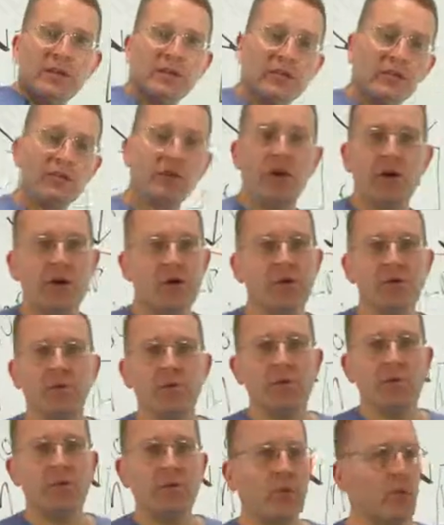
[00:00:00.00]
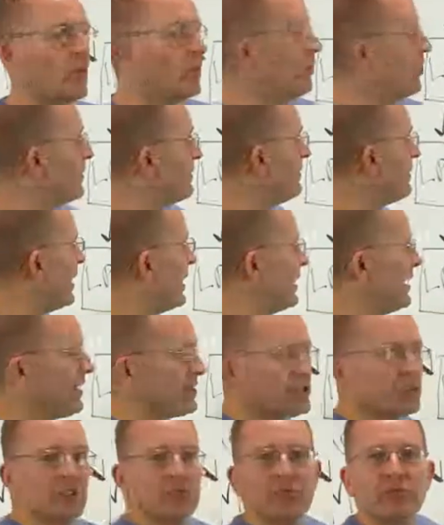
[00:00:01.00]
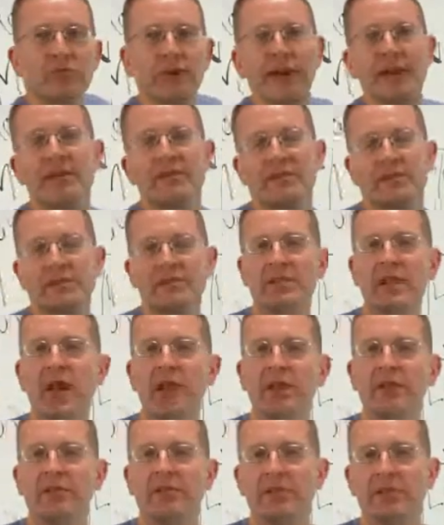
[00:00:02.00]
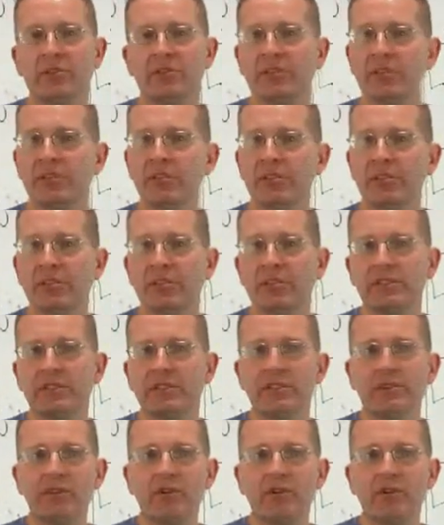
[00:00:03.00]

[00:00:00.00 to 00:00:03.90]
so we might actually rank this higher in the search engine.